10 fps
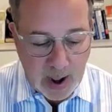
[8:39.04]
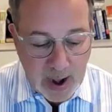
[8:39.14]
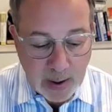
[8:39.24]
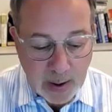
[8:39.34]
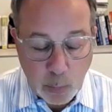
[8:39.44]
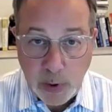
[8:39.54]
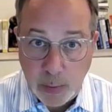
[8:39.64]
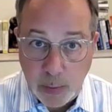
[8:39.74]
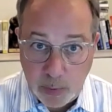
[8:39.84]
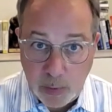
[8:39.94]
And when
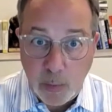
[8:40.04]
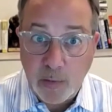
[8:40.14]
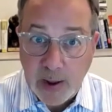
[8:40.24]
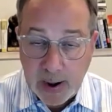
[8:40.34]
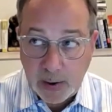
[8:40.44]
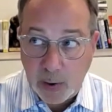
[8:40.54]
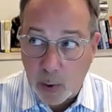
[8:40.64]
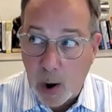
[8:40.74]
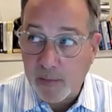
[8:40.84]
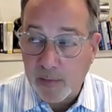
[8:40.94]
you use data,
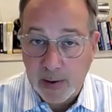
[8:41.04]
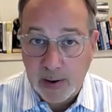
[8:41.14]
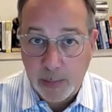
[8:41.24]
you're often in